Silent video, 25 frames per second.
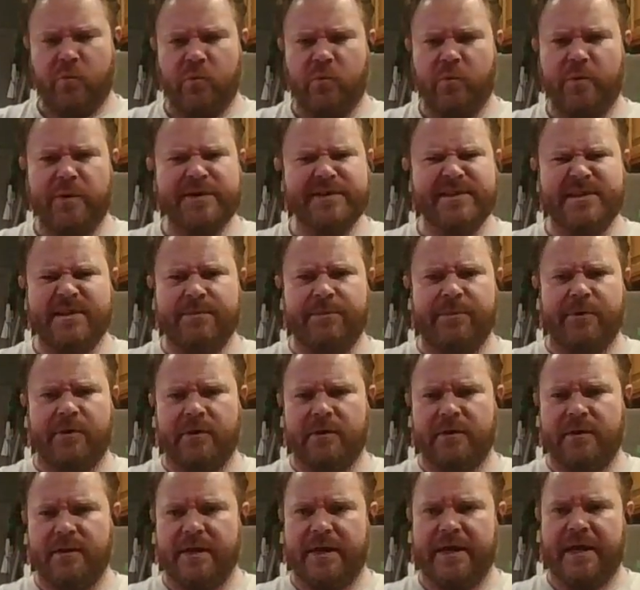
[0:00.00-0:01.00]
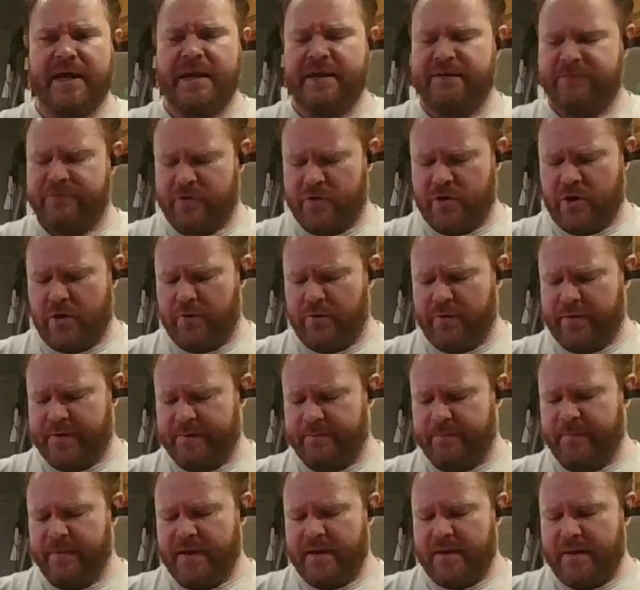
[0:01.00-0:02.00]
Real simple. And if you go
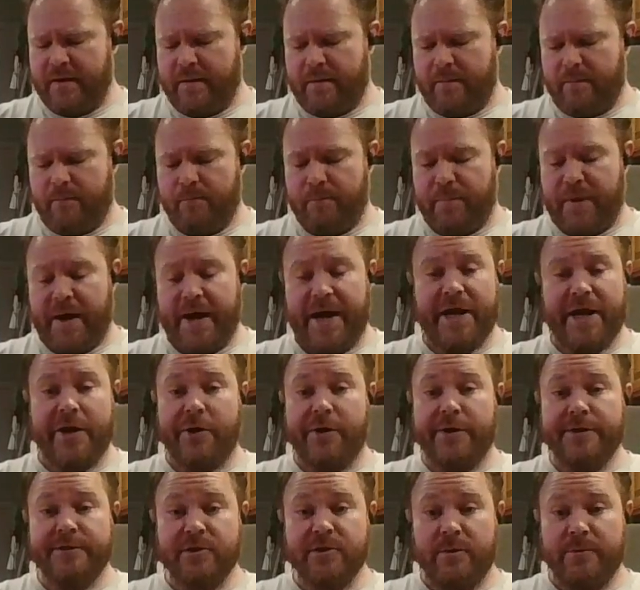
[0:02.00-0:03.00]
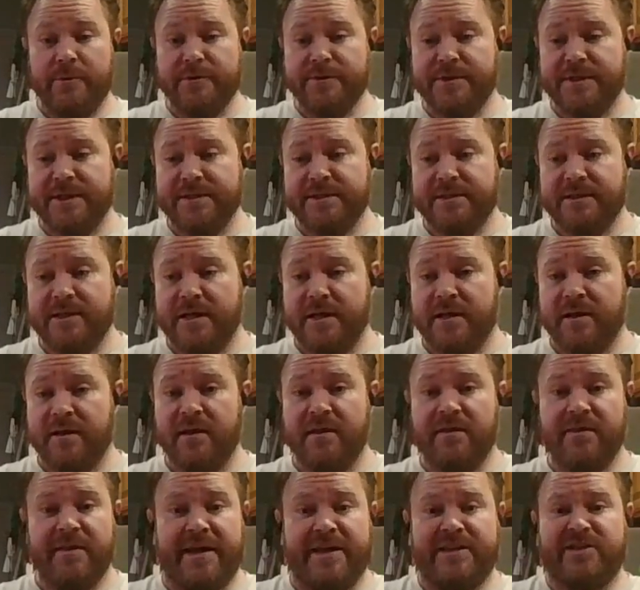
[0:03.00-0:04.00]
and buy your adobo seasoning,
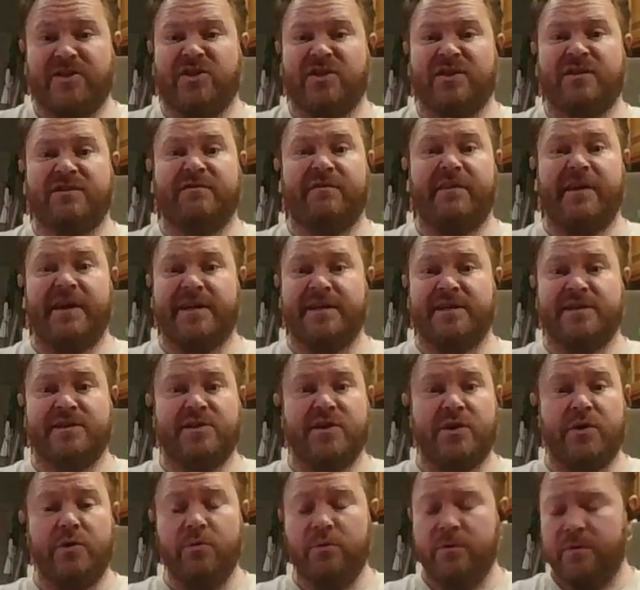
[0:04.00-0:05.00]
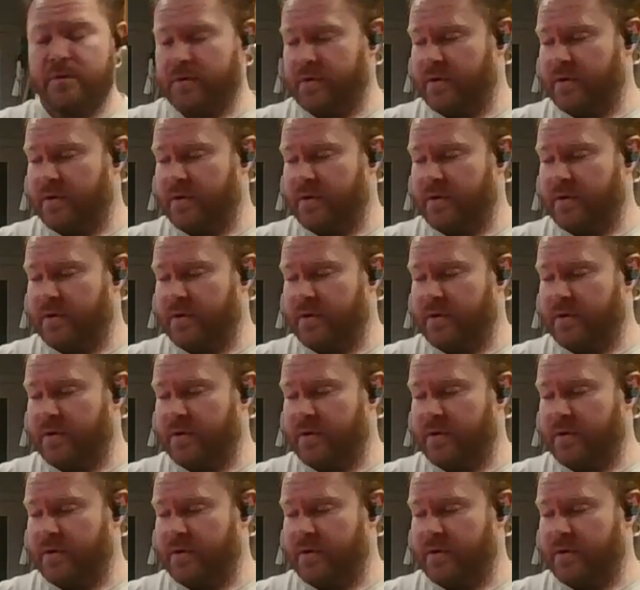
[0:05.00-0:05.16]
that's just fine too.